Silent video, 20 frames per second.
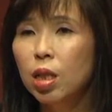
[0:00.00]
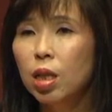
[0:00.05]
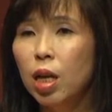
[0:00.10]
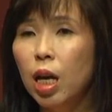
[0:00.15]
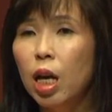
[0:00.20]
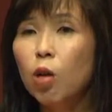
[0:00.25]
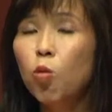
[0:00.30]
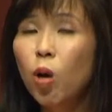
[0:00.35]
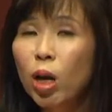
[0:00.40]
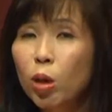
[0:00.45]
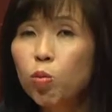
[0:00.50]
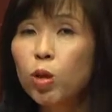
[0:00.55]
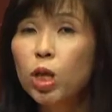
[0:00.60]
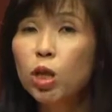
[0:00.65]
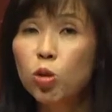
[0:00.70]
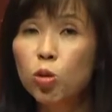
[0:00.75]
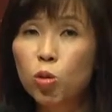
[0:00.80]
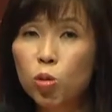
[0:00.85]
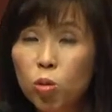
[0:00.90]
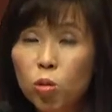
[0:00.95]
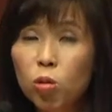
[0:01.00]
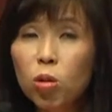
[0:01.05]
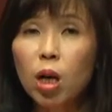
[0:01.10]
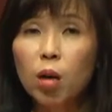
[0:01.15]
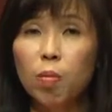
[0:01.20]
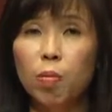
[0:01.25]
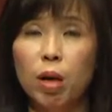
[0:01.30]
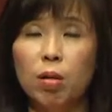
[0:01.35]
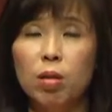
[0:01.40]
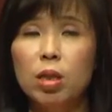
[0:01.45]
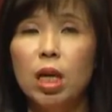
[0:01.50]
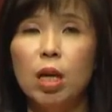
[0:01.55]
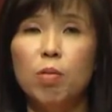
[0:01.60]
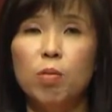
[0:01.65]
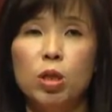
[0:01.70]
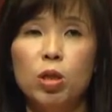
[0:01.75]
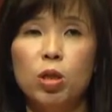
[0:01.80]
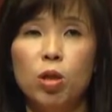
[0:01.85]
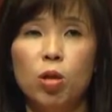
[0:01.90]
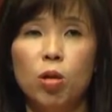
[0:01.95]
And what we do about
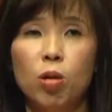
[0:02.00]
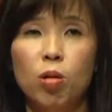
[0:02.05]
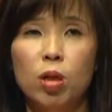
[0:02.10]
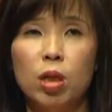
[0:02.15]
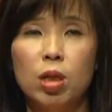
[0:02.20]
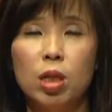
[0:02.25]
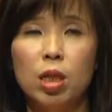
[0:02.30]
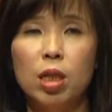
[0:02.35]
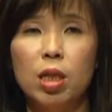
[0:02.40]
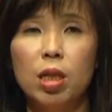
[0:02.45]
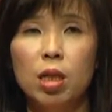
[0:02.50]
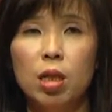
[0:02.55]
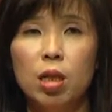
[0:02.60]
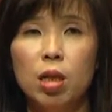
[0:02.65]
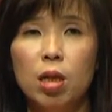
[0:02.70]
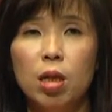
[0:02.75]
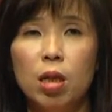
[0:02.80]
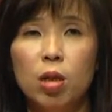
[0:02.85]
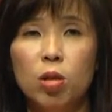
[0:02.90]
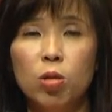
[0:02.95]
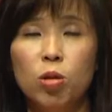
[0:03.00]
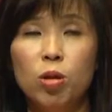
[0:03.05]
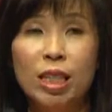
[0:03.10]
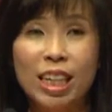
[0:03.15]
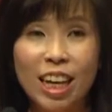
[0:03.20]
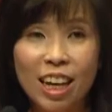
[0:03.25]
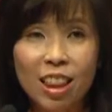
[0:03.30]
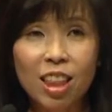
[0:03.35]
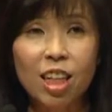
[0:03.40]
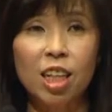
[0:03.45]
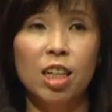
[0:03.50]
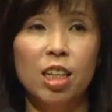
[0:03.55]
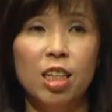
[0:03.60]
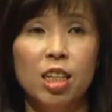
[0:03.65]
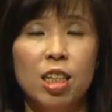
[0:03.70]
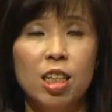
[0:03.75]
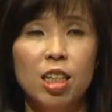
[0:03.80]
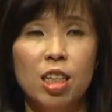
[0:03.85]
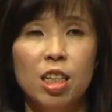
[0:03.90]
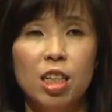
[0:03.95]
cybersecurity together
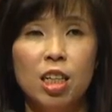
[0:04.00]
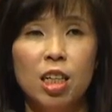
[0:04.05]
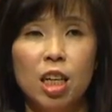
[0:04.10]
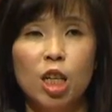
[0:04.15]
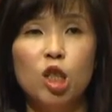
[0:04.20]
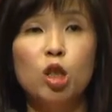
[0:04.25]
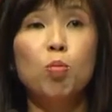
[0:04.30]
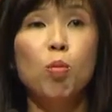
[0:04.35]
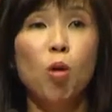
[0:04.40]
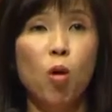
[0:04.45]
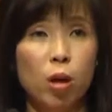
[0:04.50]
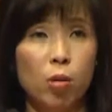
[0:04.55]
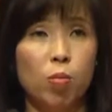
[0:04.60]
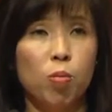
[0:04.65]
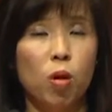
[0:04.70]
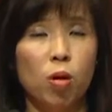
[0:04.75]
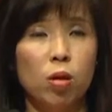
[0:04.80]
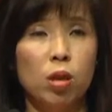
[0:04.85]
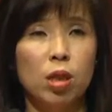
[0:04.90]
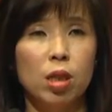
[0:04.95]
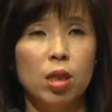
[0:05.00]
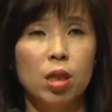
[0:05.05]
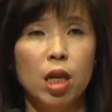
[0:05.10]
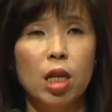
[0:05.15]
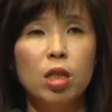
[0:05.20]
is more important.